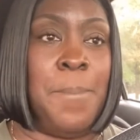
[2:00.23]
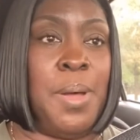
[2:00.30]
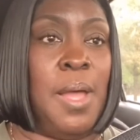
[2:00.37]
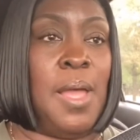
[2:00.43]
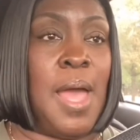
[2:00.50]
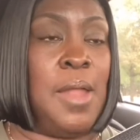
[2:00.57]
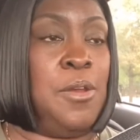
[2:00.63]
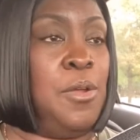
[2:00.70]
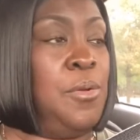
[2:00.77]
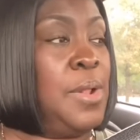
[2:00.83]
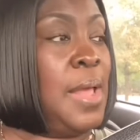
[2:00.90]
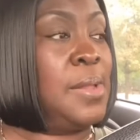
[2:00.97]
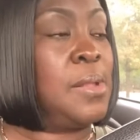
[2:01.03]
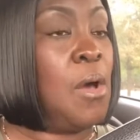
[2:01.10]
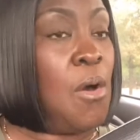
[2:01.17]
but I know
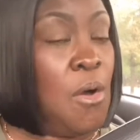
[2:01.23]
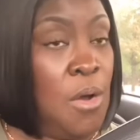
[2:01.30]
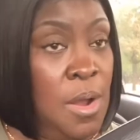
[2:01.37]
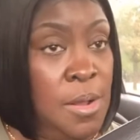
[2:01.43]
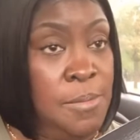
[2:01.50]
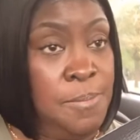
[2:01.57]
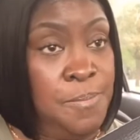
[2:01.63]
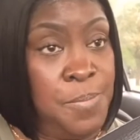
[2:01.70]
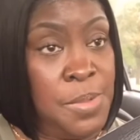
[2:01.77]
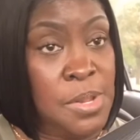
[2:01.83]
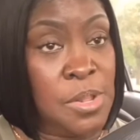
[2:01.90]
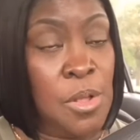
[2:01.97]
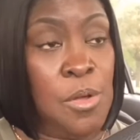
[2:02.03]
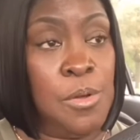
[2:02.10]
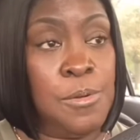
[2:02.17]
that's hard.
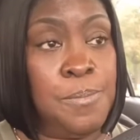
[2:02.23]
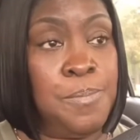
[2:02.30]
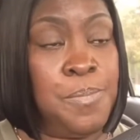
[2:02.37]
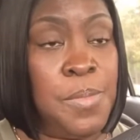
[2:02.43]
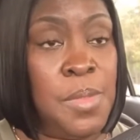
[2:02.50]
So